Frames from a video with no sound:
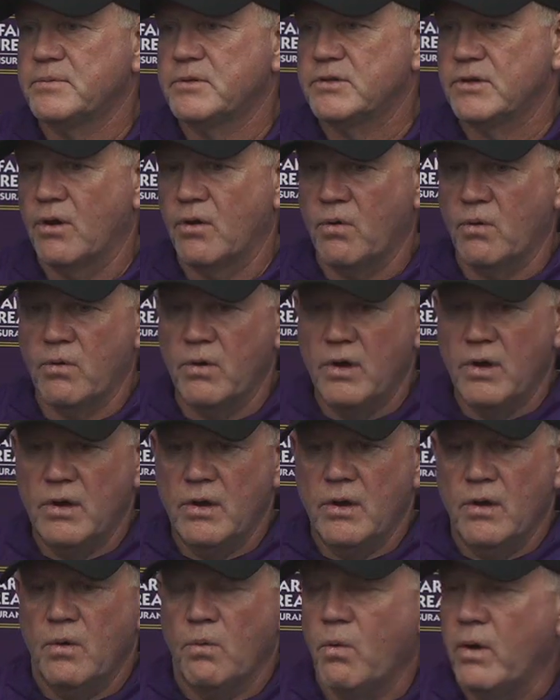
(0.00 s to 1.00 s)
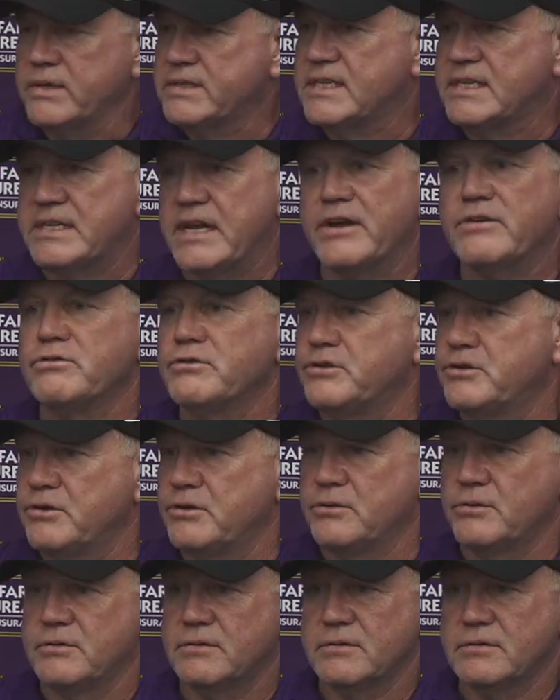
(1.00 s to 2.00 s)
So what centers
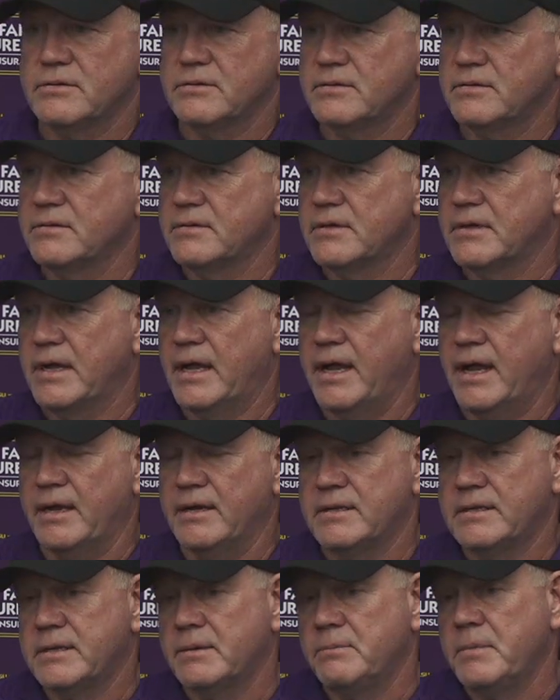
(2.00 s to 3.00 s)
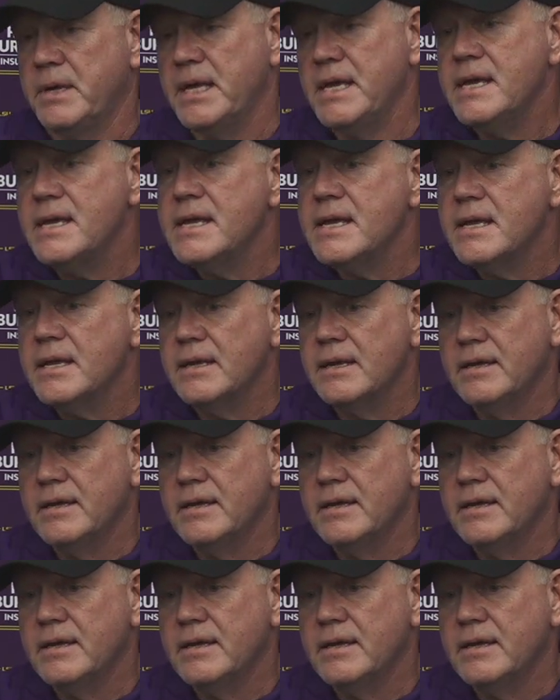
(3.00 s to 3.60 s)
you? And to me,